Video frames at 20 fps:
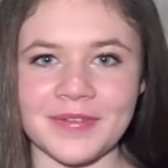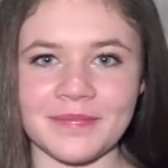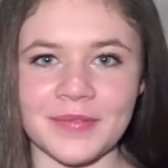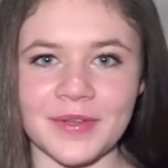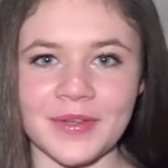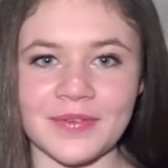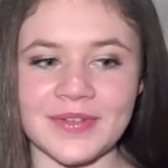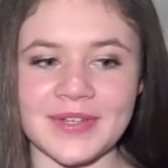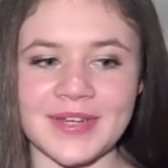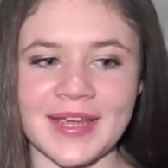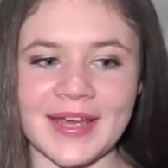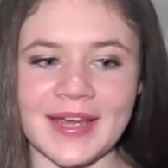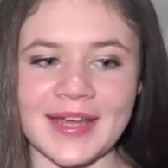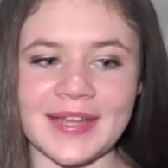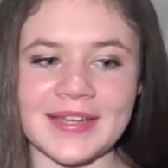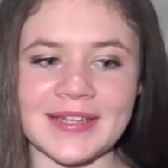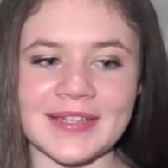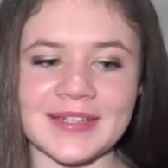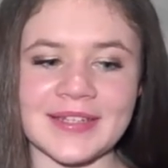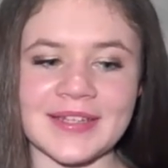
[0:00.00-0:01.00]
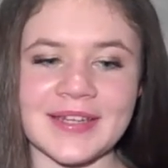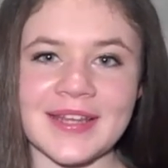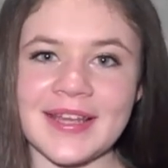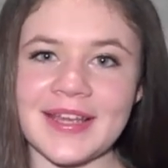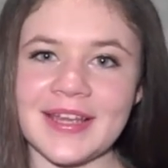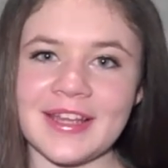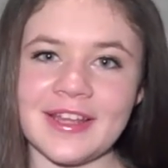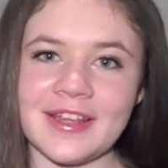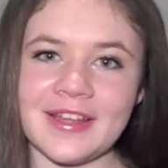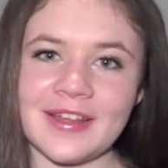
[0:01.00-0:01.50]
Beauty and
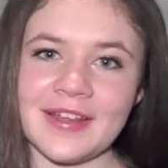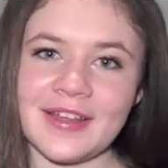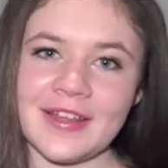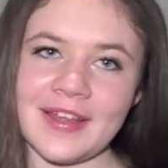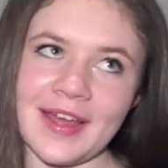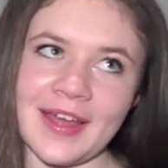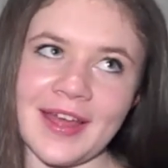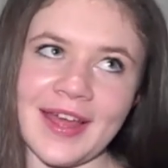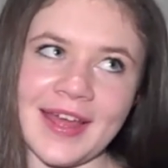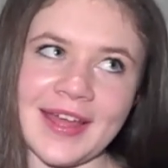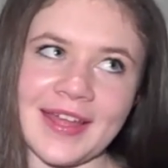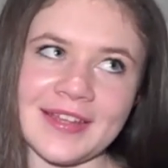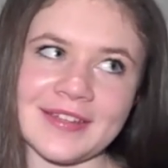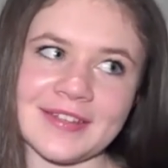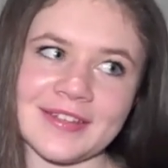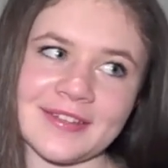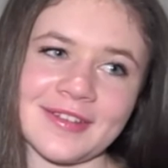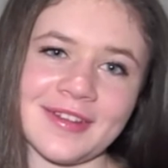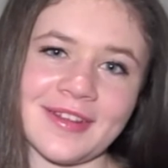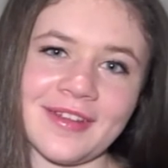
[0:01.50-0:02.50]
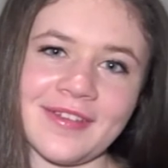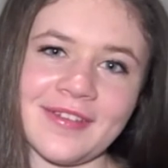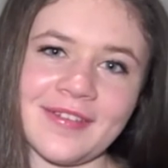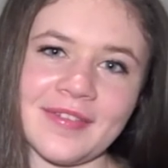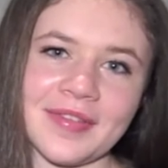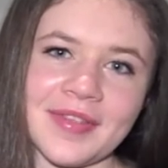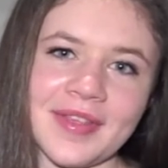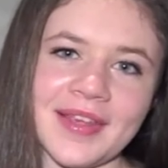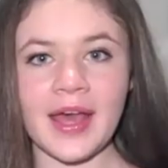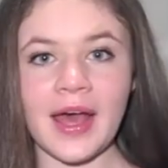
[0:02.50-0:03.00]

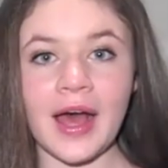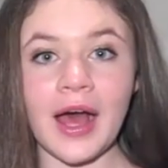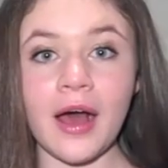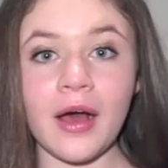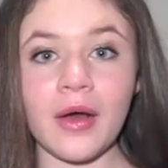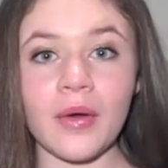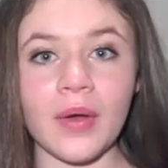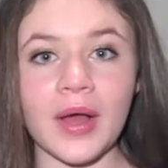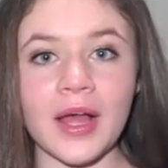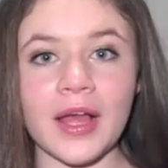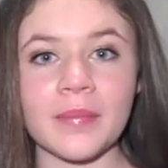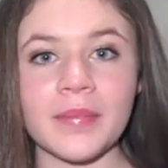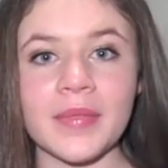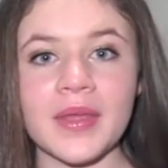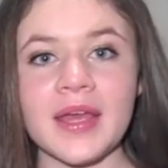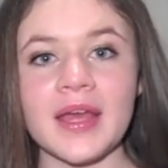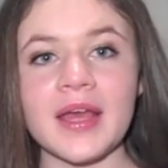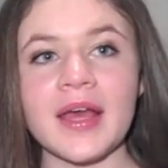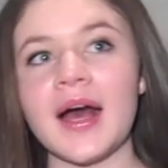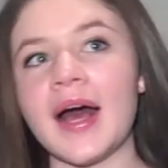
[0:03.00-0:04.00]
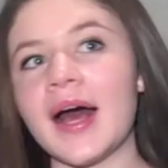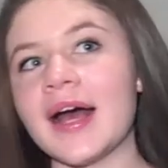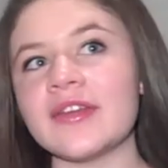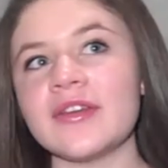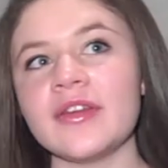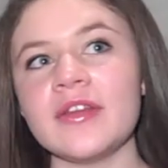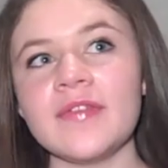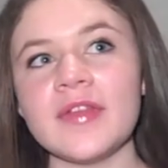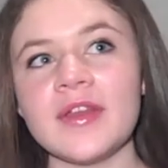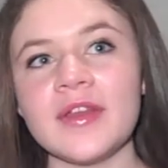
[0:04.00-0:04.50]
clothes. Oh, I
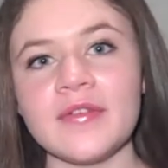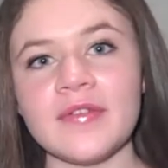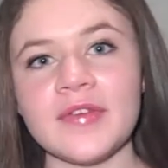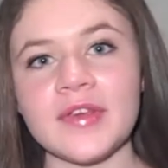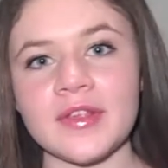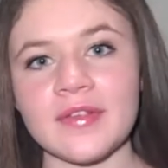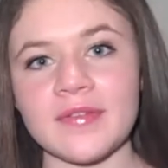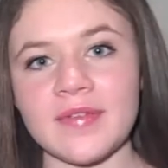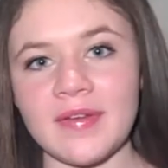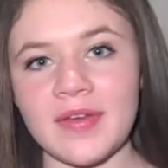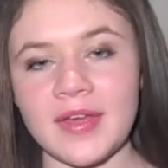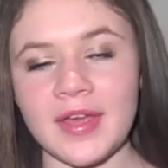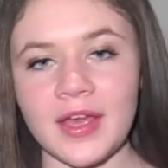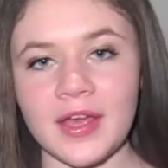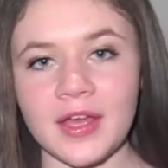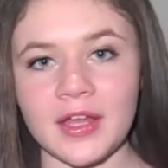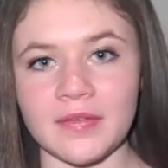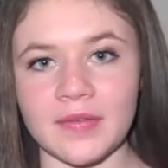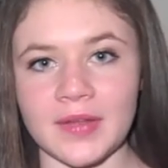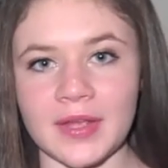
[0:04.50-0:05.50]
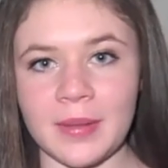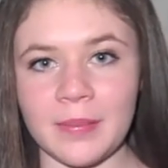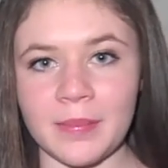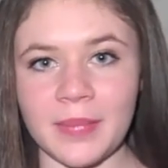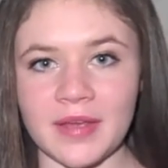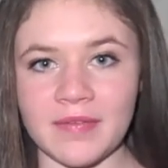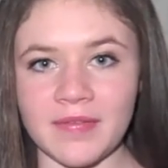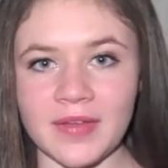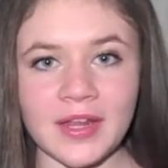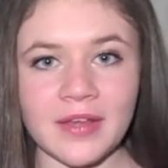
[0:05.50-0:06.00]
don't know if any of you have ever heard of it,
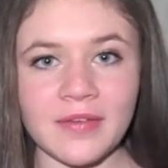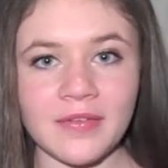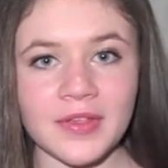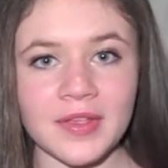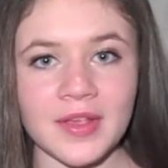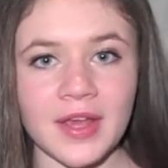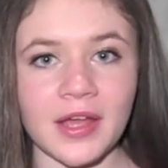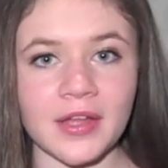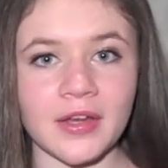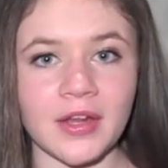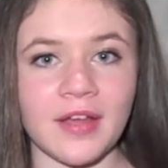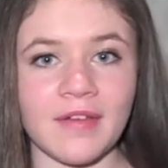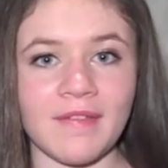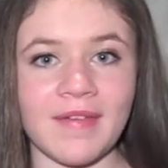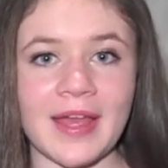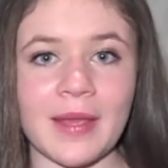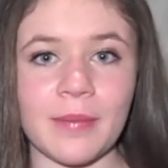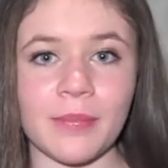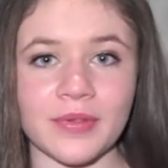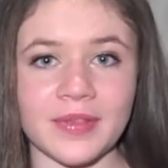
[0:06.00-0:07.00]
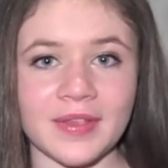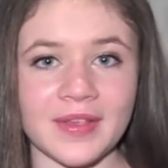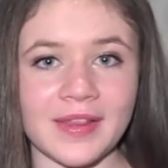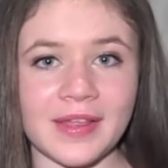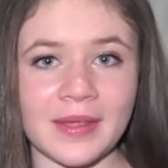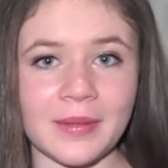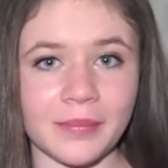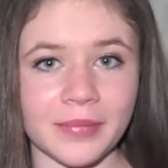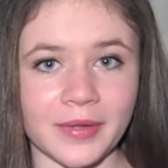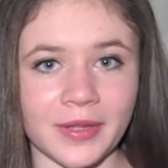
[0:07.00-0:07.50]
but have any of you heard of a
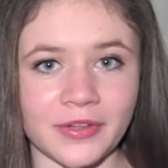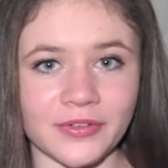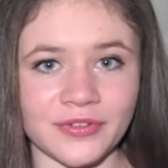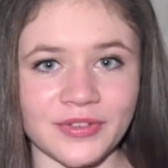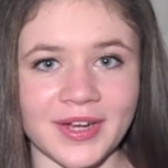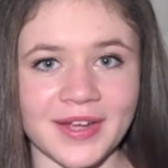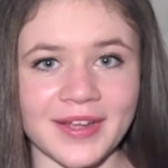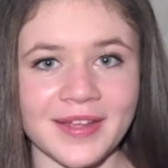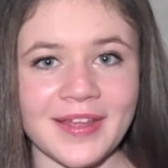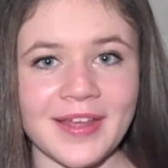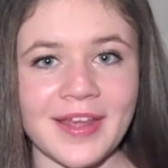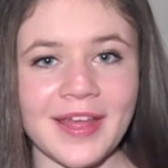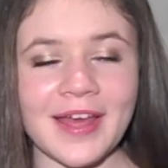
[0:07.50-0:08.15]
Brazilian blow dry?